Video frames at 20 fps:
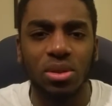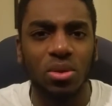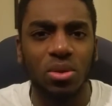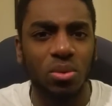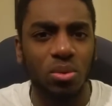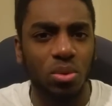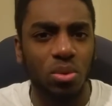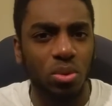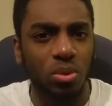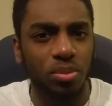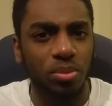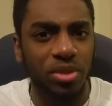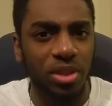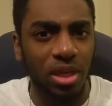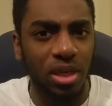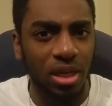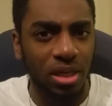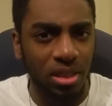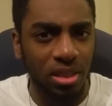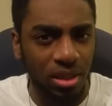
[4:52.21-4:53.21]
Coupe de
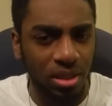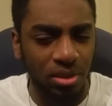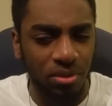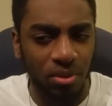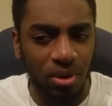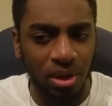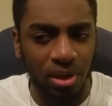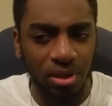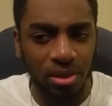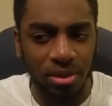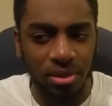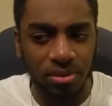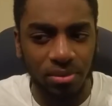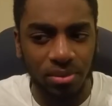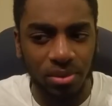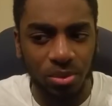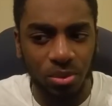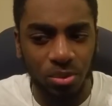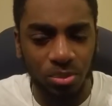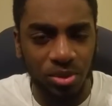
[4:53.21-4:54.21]
la Ligue, right?
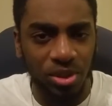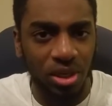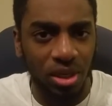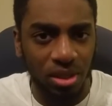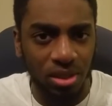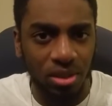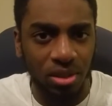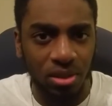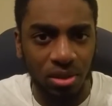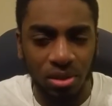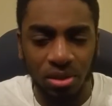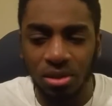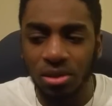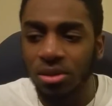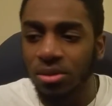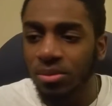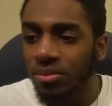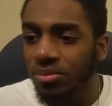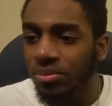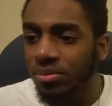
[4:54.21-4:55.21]
Coupe de la
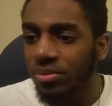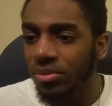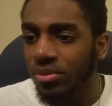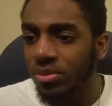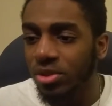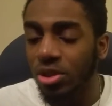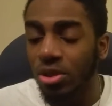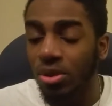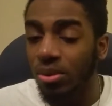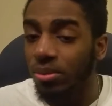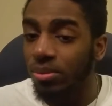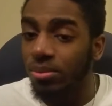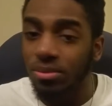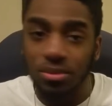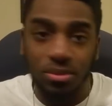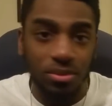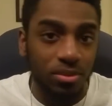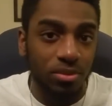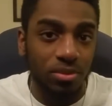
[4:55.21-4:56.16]
Liga. So,